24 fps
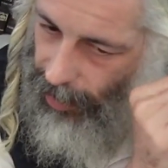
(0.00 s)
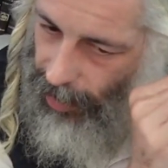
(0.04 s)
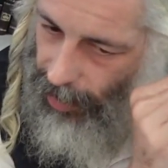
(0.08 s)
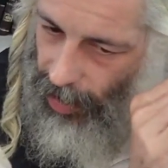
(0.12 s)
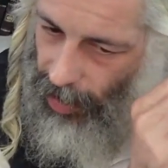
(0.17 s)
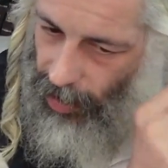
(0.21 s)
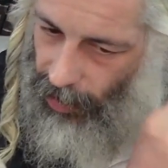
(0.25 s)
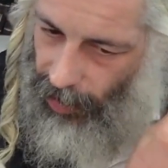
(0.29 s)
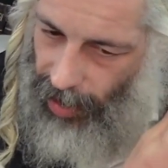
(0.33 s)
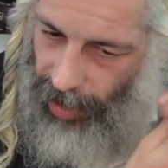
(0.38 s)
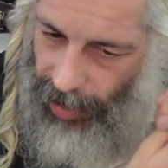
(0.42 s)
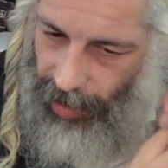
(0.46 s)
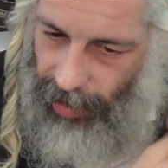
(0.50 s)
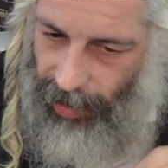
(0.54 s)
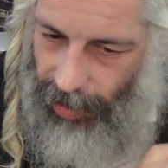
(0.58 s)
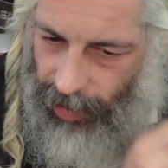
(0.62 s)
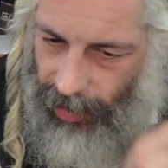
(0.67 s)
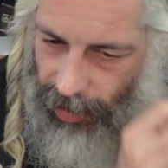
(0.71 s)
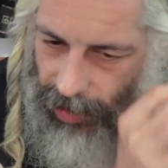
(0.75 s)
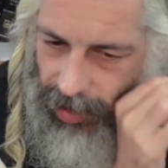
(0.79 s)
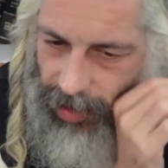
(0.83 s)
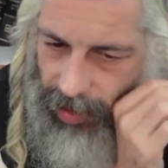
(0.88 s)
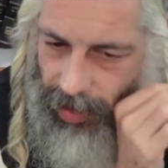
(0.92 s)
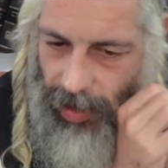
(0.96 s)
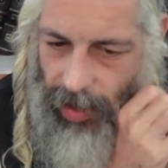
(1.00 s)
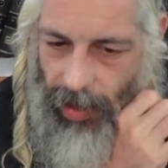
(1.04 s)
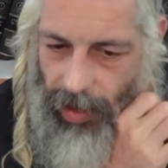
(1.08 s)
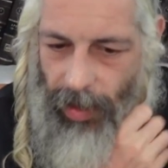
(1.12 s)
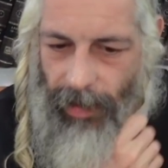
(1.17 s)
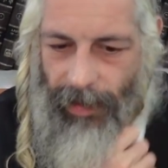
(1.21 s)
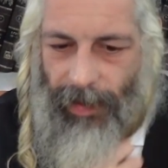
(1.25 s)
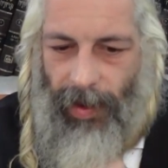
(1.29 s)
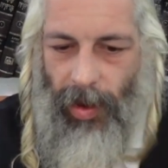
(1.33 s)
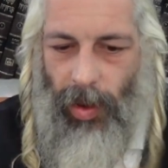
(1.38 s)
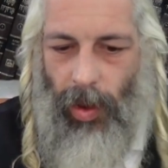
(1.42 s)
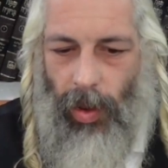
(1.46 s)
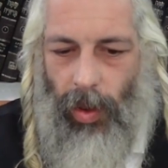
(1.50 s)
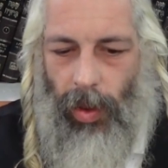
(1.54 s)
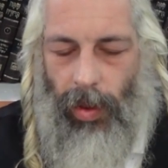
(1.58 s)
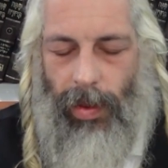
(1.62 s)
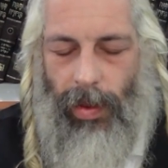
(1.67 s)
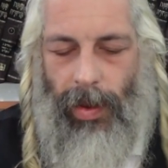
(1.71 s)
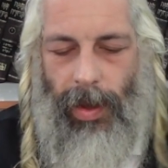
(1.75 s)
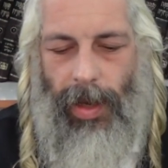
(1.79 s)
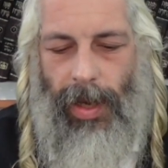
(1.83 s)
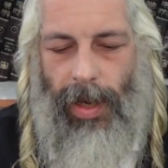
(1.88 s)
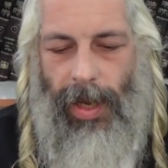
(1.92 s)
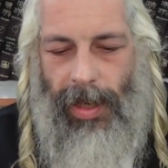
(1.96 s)
All right. So, vehu.
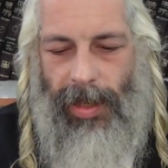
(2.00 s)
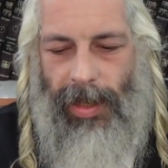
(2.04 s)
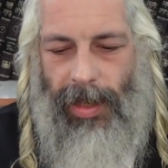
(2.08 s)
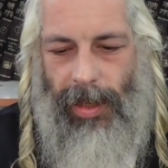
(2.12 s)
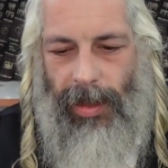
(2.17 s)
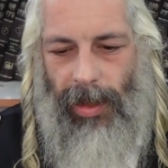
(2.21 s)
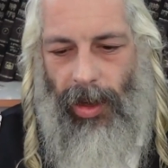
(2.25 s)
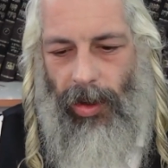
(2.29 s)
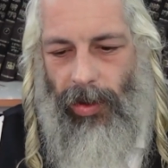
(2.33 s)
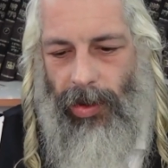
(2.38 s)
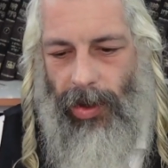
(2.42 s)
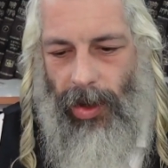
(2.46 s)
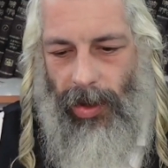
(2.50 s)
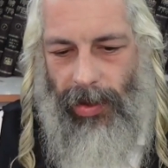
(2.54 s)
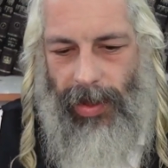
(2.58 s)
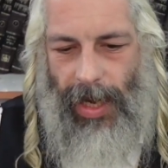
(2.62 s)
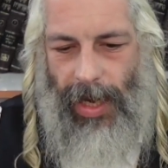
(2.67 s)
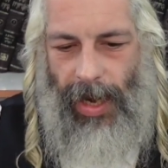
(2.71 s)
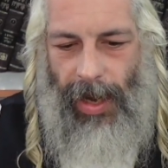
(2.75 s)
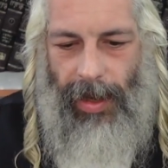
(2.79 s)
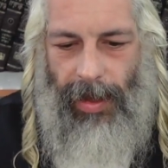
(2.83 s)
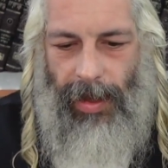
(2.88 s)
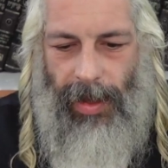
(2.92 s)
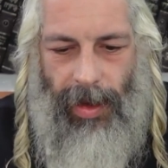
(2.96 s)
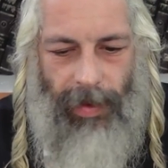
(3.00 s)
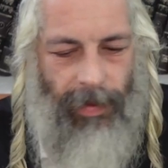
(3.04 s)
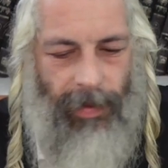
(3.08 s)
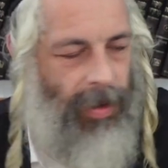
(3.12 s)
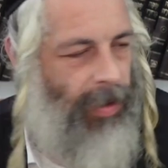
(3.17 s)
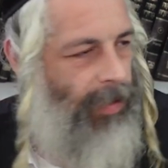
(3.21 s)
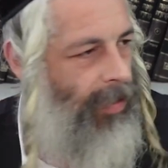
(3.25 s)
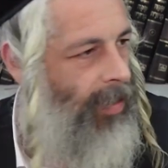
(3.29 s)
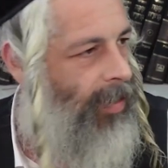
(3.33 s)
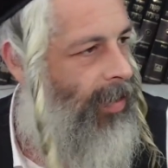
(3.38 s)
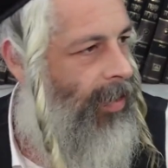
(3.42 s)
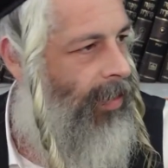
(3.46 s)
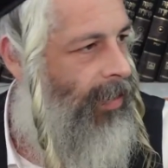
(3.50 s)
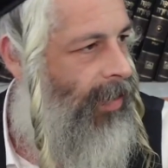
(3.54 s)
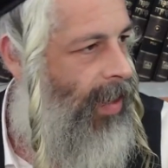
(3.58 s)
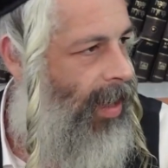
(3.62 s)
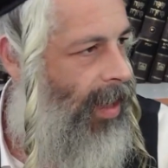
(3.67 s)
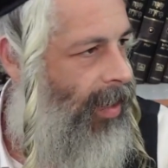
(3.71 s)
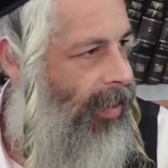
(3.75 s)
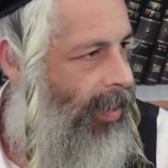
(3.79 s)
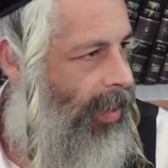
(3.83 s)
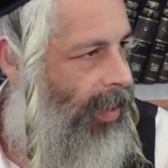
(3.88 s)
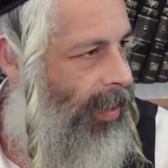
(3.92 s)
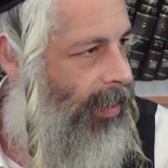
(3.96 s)
Kilo no da'ilav. You
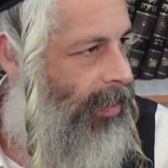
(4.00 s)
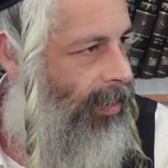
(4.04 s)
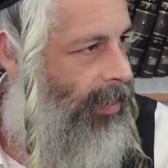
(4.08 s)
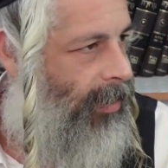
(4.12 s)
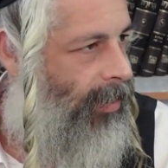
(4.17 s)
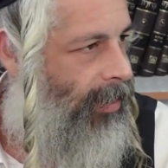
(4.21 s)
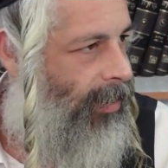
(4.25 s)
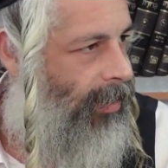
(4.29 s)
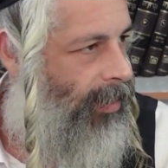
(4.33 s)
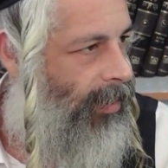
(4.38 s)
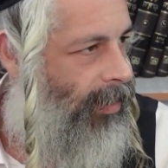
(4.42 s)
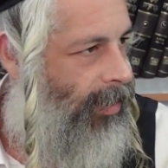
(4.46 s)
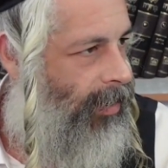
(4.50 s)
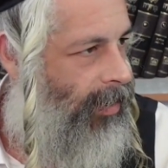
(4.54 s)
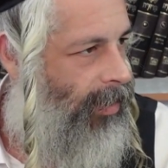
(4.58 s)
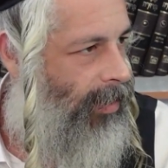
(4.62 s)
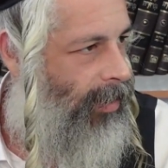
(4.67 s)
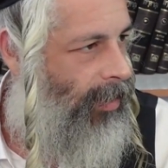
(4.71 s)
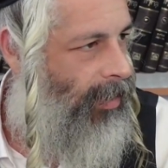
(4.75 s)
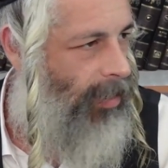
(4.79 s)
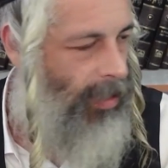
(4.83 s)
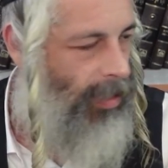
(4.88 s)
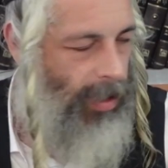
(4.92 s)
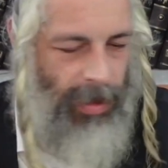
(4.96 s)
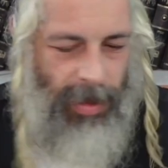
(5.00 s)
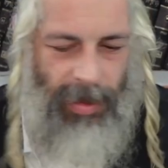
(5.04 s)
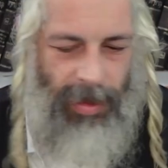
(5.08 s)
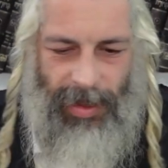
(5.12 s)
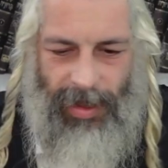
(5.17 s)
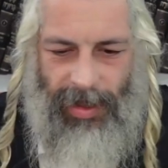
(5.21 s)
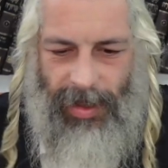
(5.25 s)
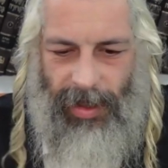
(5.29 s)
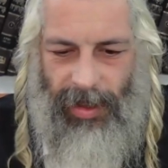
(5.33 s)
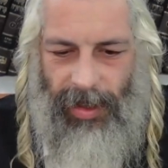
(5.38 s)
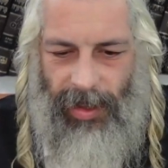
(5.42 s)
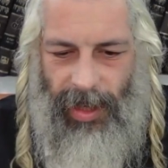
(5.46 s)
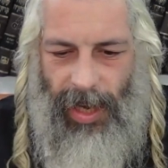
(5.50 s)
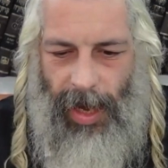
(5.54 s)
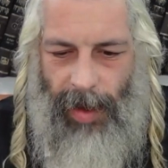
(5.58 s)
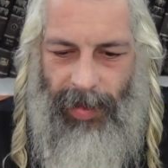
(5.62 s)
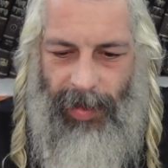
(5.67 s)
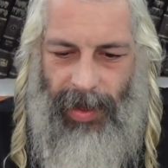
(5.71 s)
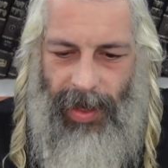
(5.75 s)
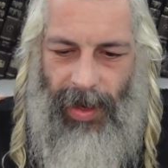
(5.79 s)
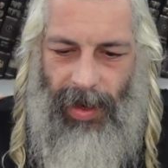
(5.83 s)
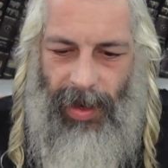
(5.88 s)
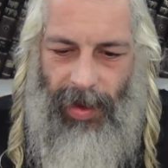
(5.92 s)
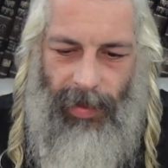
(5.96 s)
following? Because it's a little
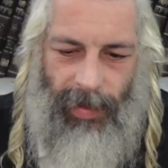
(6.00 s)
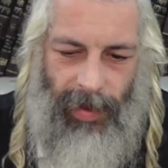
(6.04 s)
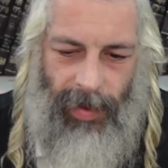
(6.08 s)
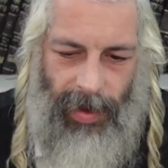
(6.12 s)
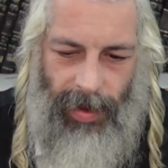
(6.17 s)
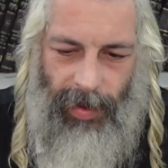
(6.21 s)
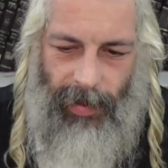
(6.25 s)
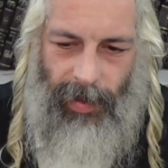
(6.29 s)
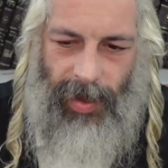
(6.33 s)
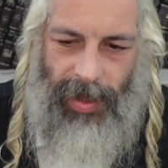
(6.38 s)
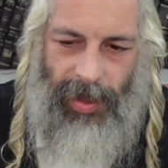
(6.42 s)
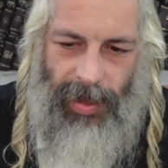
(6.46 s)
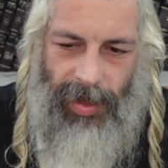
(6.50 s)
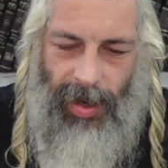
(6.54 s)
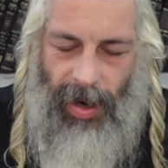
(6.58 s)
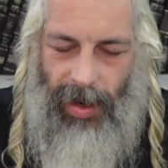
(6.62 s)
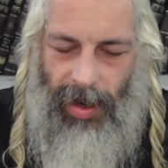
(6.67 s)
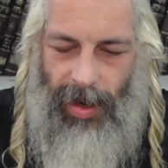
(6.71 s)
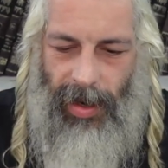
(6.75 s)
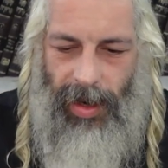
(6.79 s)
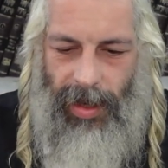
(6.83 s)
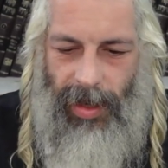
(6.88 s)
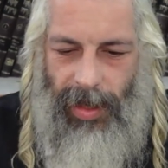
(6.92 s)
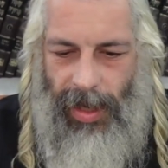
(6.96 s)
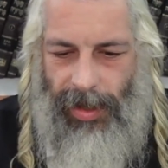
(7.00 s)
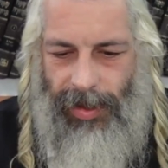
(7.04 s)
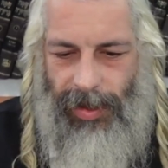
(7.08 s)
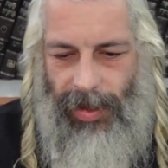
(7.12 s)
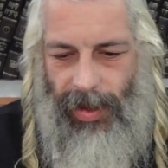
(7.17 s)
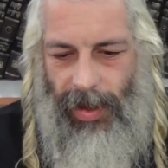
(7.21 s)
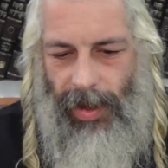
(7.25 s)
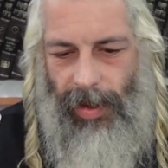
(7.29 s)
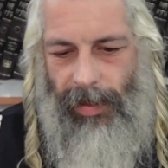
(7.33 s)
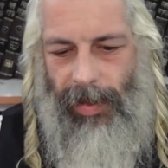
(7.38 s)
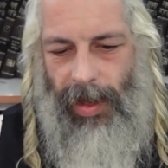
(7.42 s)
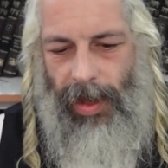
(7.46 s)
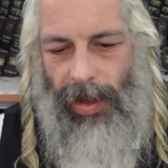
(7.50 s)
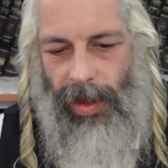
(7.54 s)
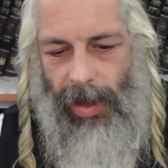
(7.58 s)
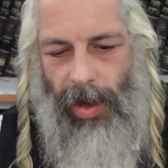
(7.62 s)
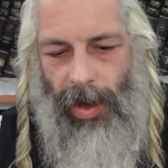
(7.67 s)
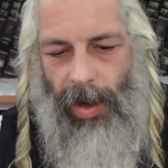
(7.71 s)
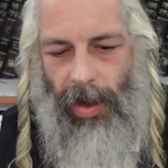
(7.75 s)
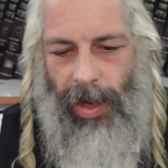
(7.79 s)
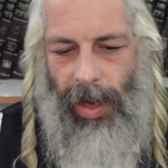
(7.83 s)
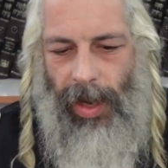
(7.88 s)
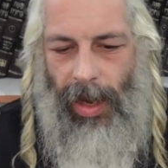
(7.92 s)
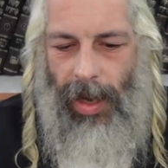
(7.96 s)
complicated and we started it yesterday, but
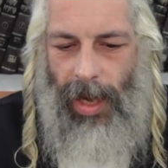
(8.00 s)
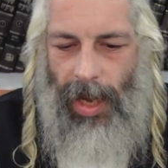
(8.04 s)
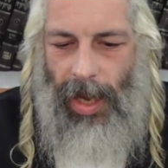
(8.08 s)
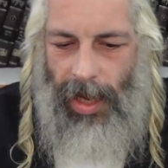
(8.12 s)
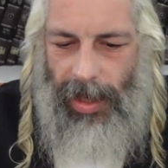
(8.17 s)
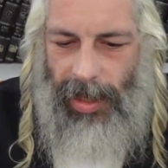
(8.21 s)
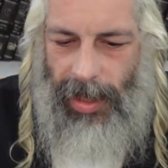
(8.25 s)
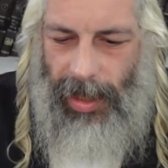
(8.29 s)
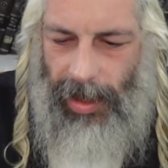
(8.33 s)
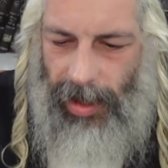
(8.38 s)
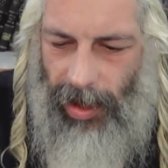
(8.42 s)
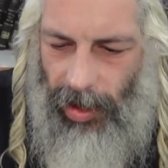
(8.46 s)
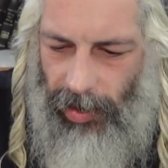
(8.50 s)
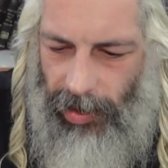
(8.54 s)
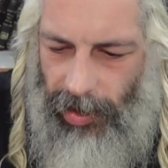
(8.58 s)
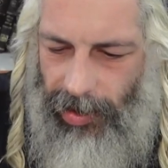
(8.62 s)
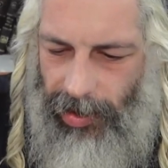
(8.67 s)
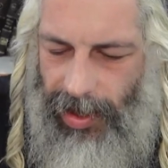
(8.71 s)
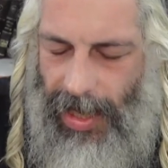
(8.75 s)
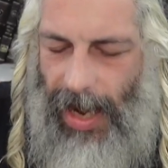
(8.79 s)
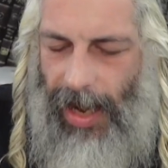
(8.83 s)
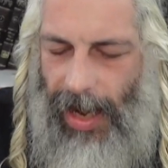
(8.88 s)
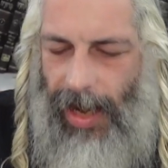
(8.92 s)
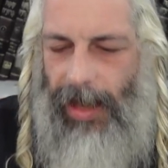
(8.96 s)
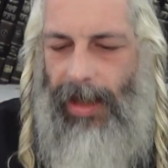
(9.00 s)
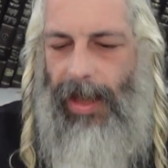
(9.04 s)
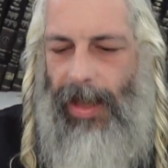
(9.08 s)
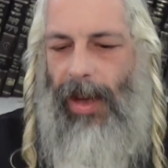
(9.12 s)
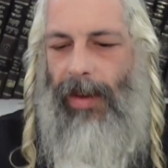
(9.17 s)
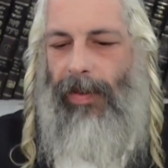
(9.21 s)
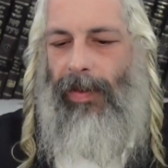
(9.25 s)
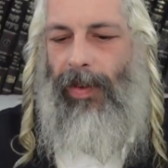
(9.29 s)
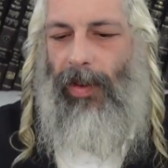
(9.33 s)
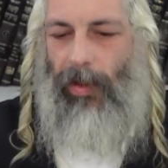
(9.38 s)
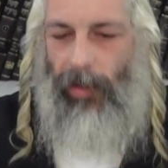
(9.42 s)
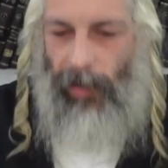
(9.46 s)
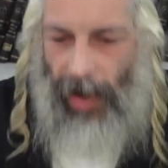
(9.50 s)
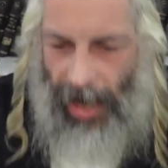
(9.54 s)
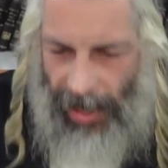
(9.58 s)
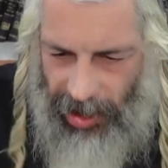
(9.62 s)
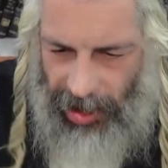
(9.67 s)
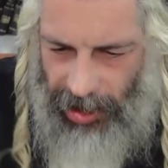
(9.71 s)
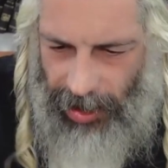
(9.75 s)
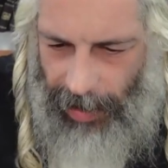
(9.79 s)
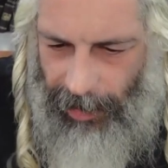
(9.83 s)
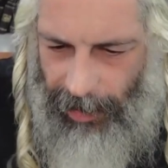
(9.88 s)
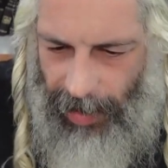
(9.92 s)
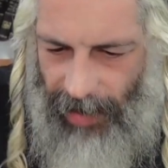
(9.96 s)
okay. Kilono da'ilav rak
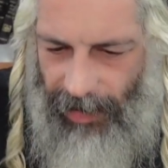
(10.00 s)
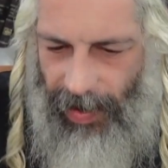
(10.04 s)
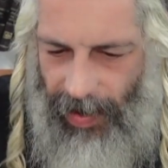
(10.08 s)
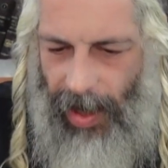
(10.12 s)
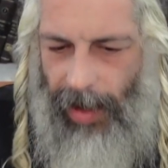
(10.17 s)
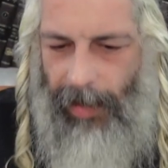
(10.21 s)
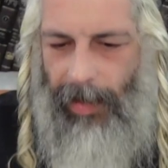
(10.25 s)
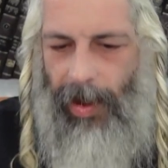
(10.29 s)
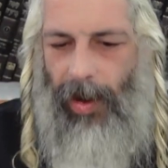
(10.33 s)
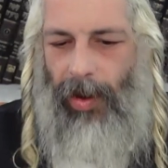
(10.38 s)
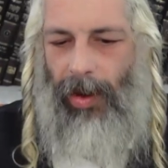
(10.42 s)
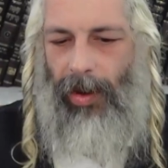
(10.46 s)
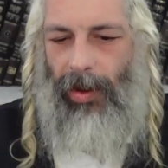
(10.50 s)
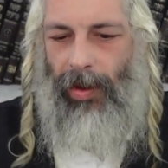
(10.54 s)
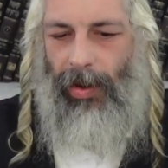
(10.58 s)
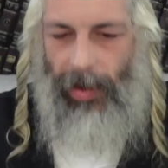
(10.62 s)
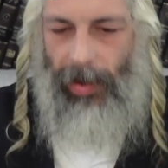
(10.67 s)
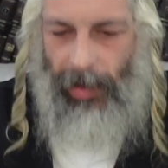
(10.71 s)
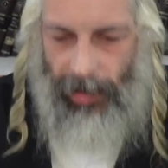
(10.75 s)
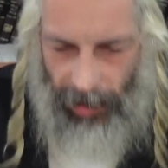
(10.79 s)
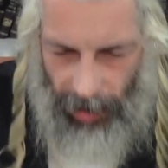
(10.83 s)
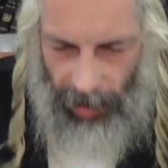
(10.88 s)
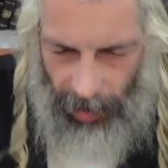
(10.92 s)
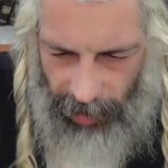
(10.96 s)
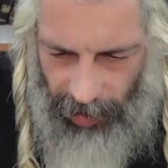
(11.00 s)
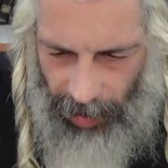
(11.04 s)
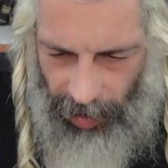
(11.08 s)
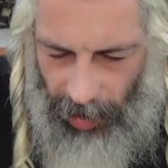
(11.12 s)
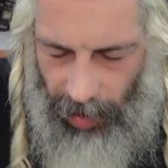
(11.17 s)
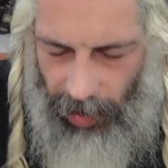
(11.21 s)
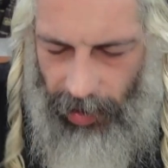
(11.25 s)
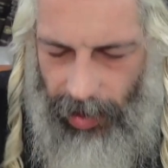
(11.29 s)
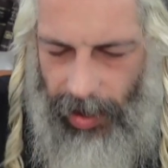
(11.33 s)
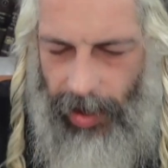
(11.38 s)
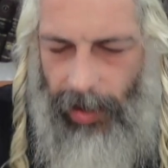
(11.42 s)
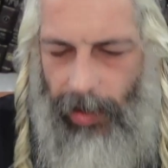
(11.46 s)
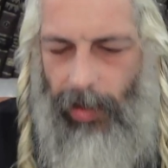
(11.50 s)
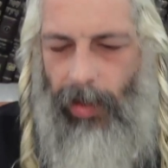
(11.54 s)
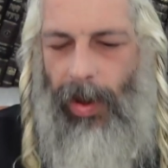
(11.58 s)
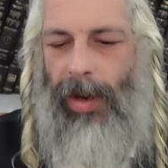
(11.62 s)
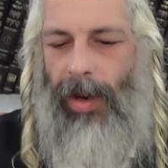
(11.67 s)
shem Havaya baruchu. The only